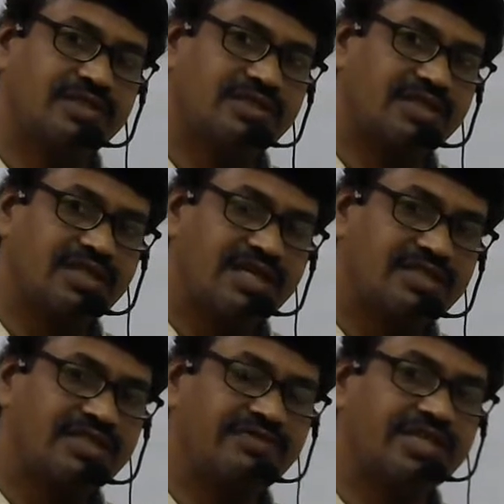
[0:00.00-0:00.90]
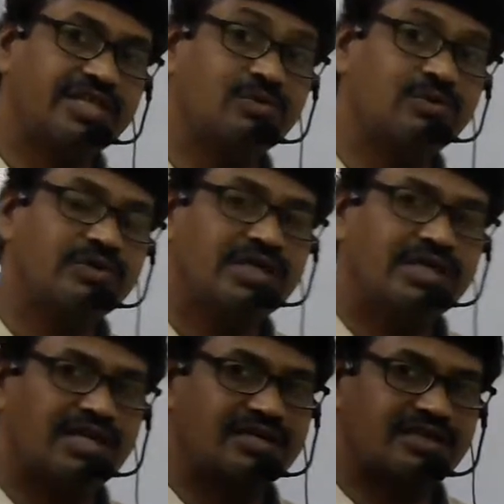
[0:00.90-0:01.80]
Like that we can remove
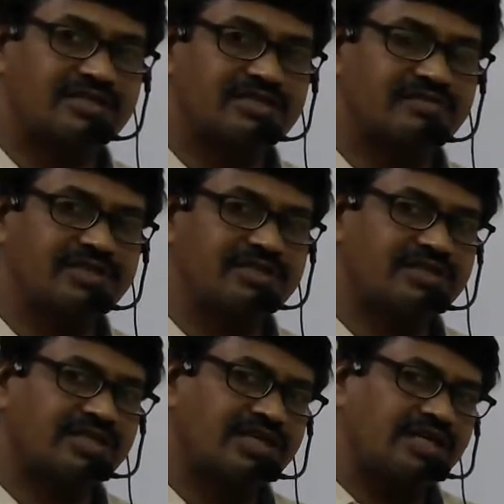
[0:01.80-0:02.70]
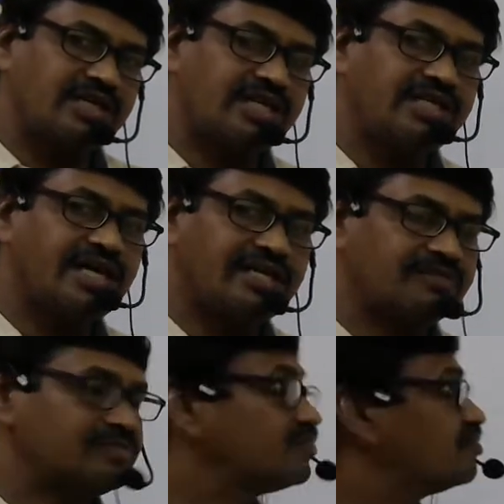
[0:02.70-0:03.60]
electron. That means any atom
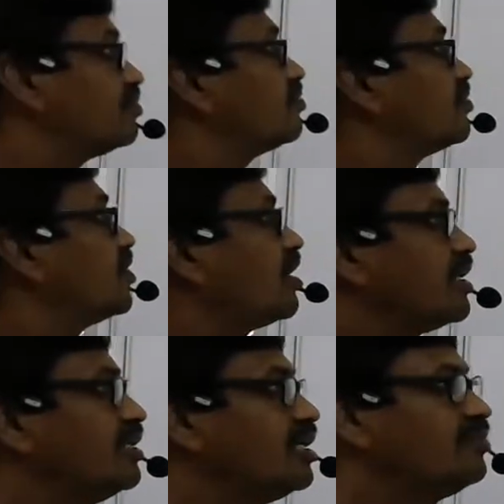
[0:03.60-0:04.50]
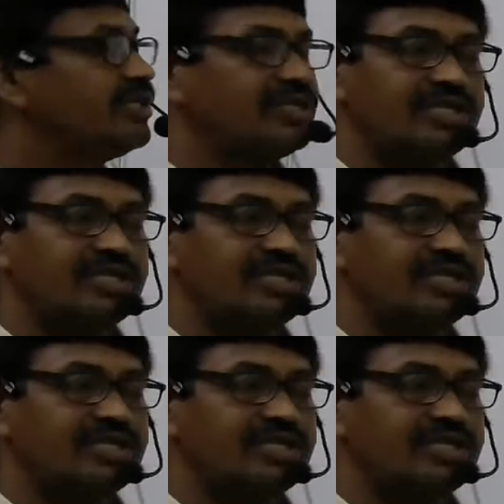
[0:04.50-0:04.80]
or any element,